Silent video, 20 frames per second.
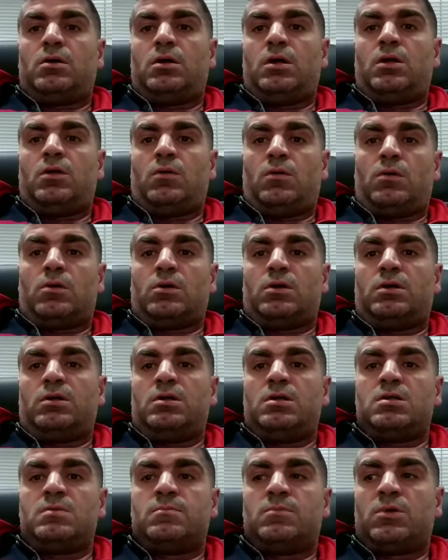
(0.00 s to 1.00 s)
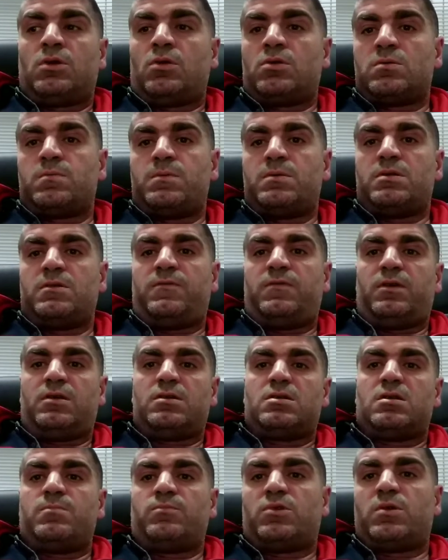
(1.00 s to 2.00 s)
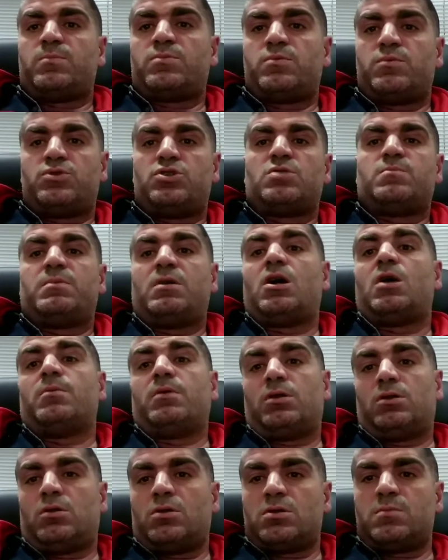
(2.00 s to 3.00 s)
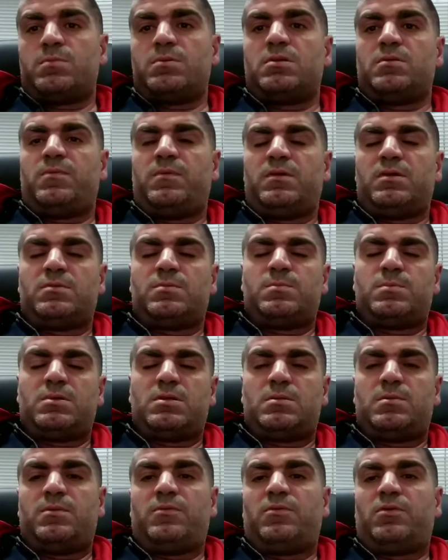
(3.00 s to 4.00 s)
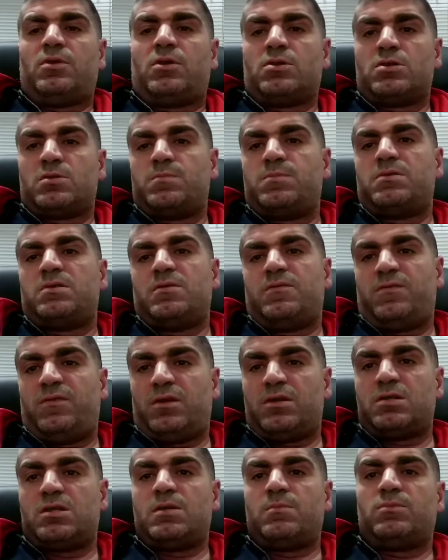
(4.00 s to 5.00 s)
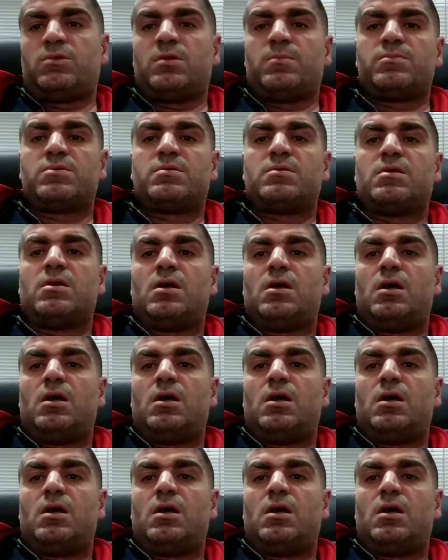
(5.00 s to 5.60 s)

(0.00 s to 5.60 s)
in organism, non-specific symptoms, which is becoming non-specific symptoms.